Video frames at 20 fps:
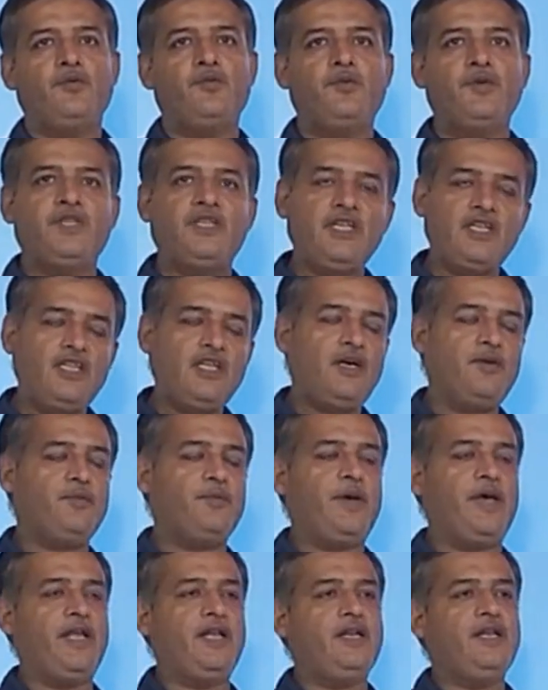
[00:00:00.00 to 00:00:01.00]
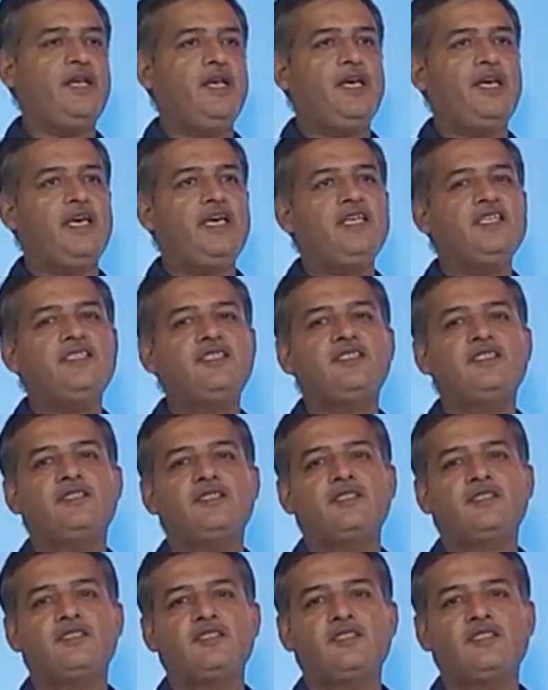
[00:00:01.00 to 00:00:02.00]
within the man is
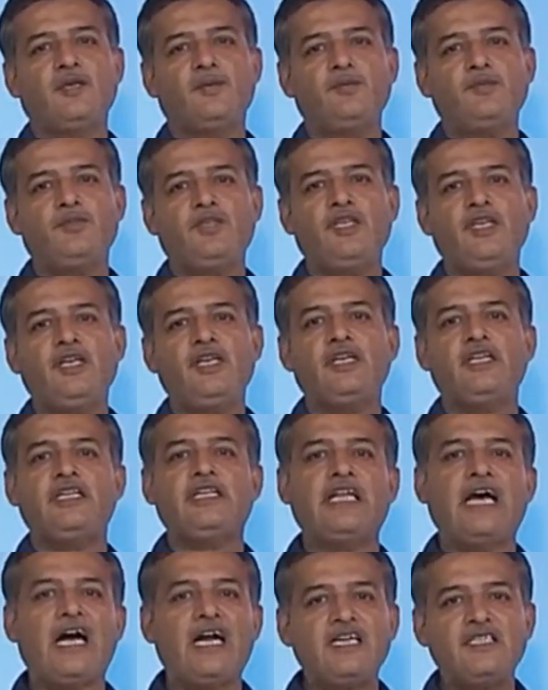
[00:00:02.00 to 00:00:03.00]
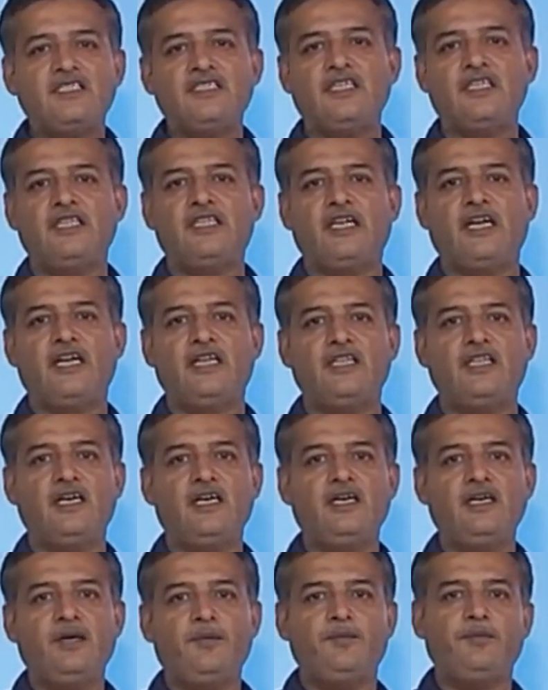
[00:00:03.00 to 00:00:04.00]
something larger than the